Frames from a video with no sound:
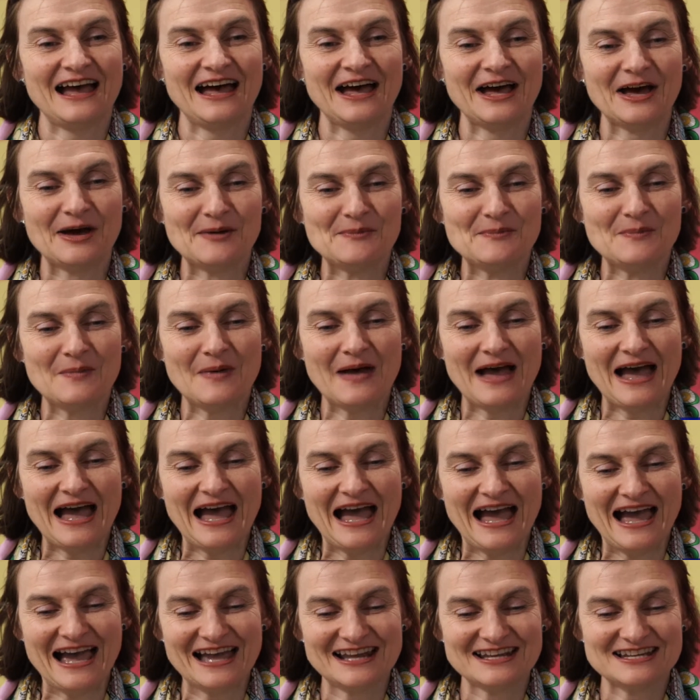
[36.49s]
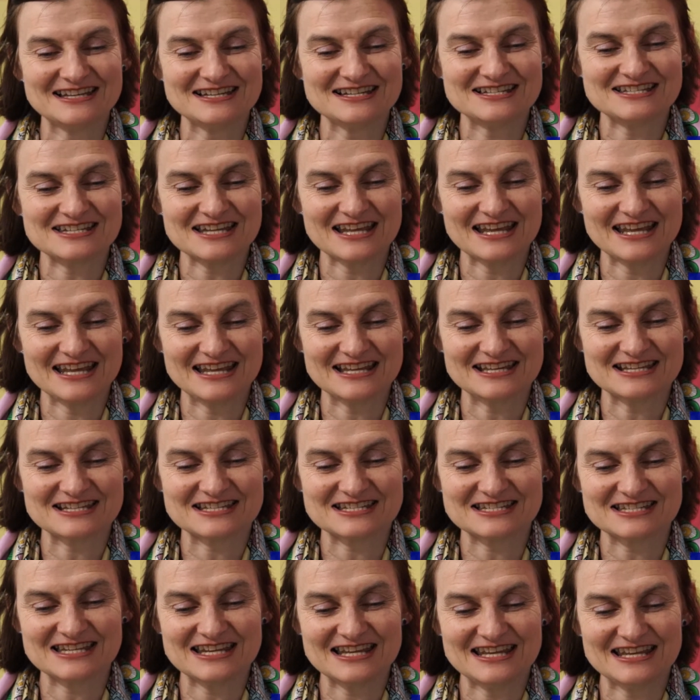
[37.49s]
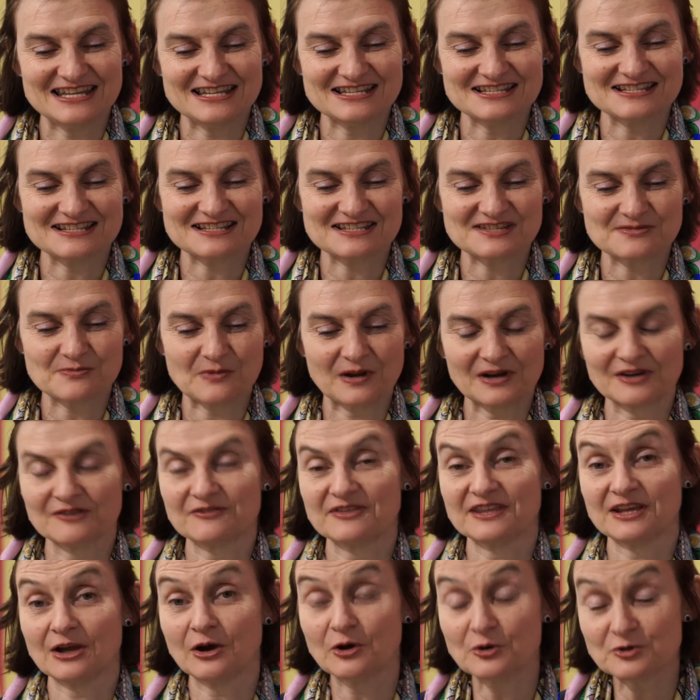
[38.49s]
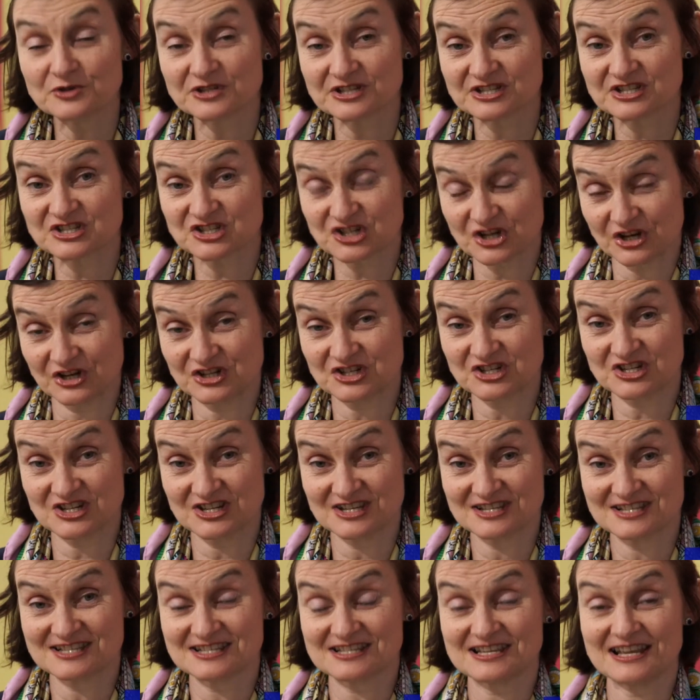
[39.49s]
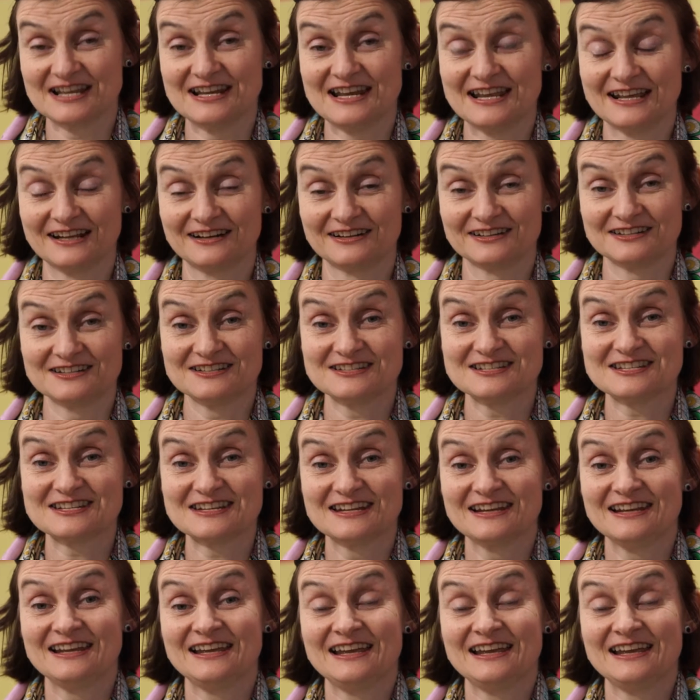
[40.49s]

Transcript: And it is one of the oldest churches in England.